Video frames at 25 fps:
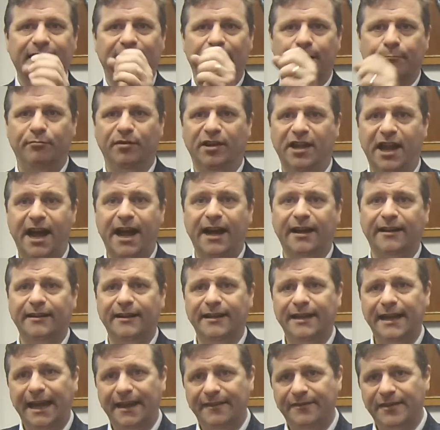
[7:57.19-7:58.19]
a block
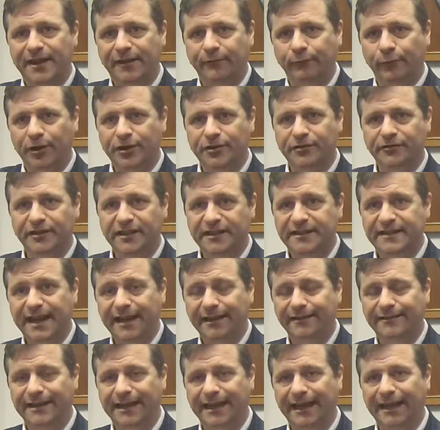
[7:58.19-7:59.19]
and then where you're
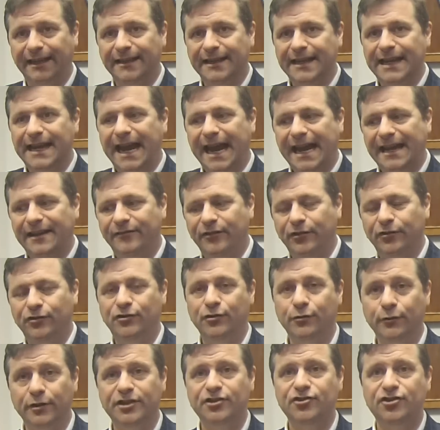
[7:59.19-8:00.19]
detecting it and if you
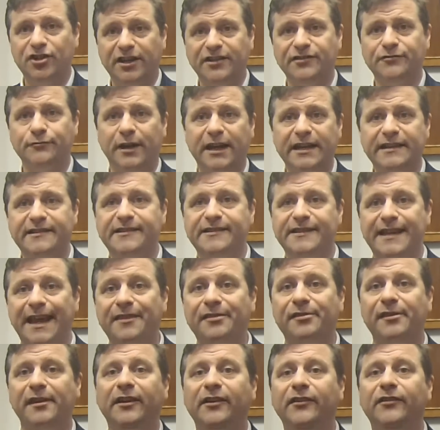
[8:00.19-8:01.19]
do it just right
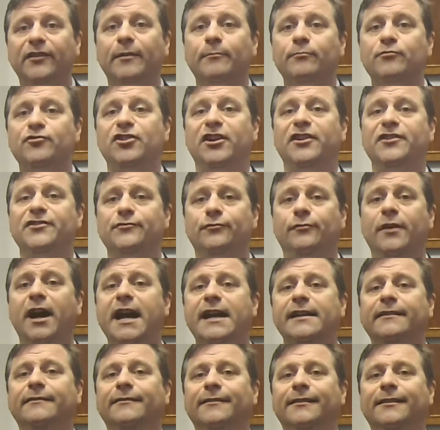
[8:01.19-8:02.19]
set things up just
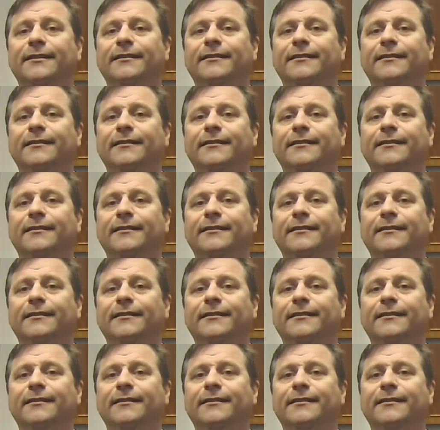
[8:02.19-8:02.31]
right